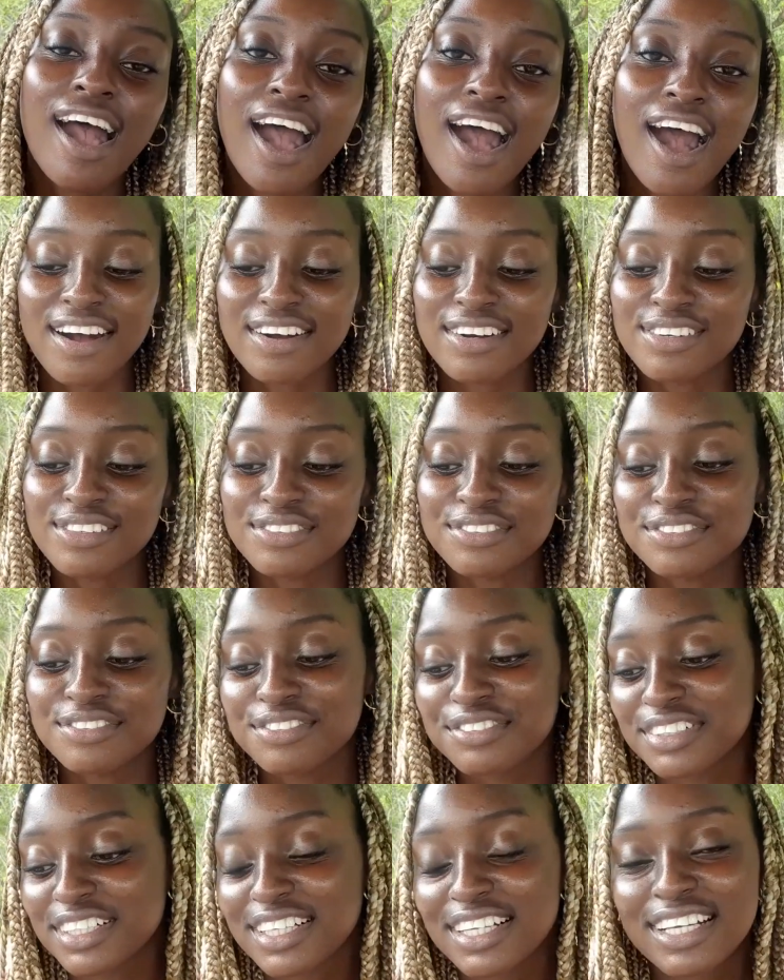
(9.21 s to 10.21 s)
of
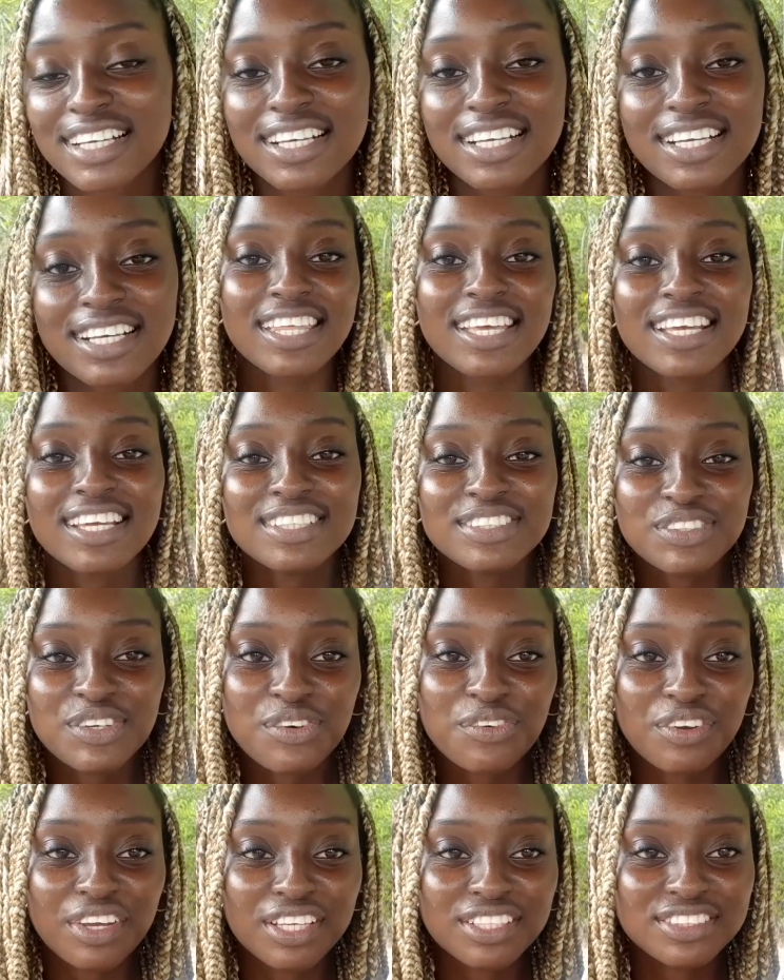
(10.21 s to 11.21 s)
Think and Grow
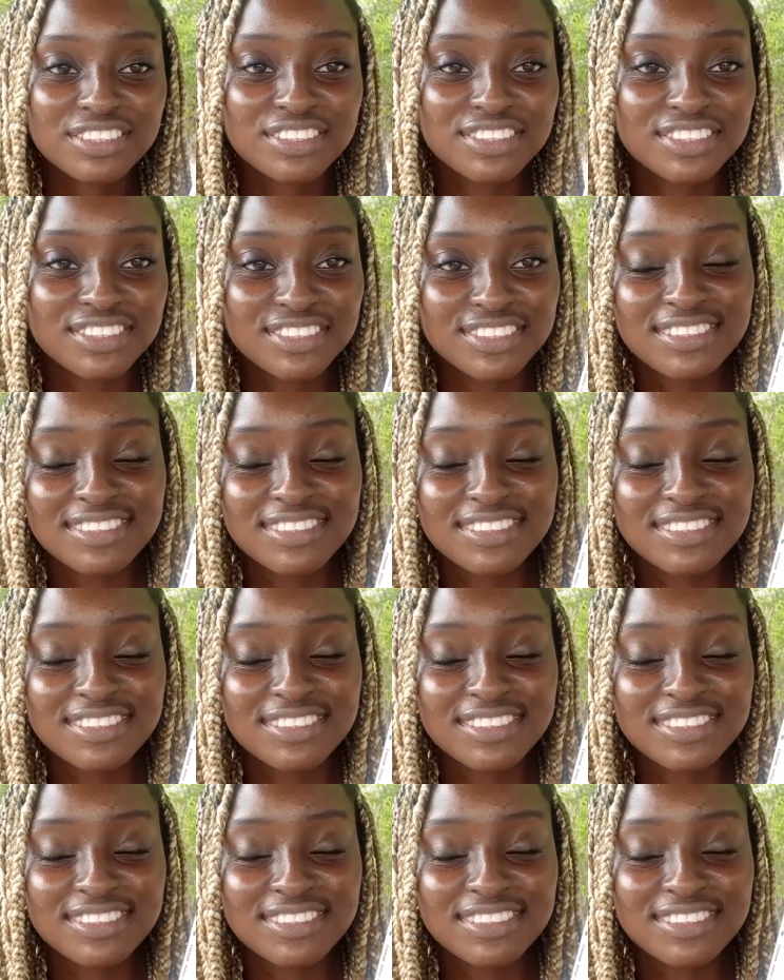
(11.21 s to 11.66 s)
Rich.